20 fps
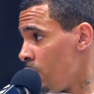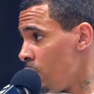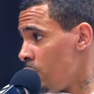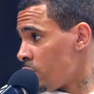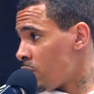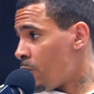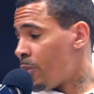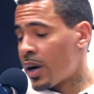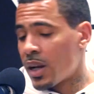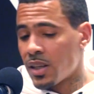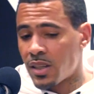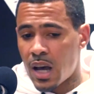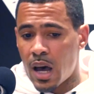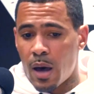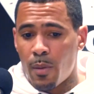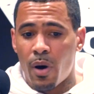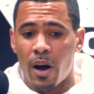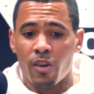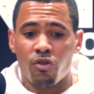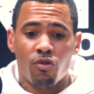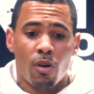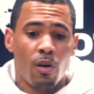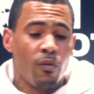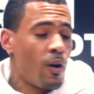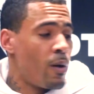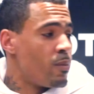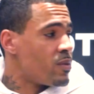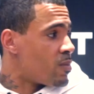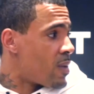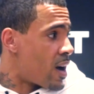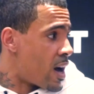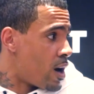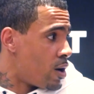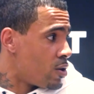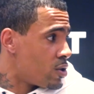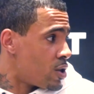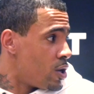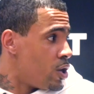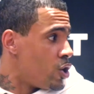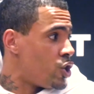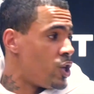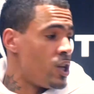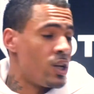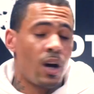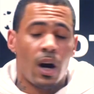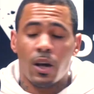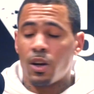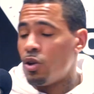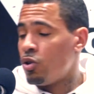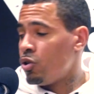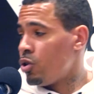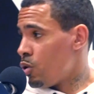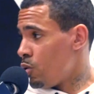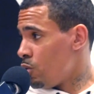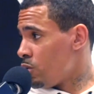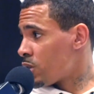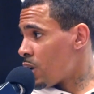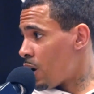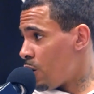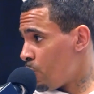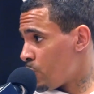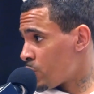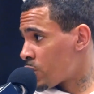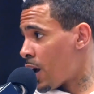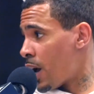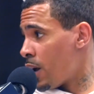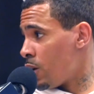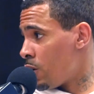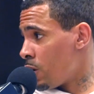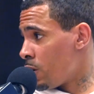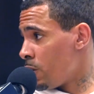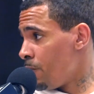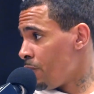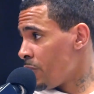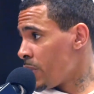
So by the time I drove home to my house, she kind of knew something was going on.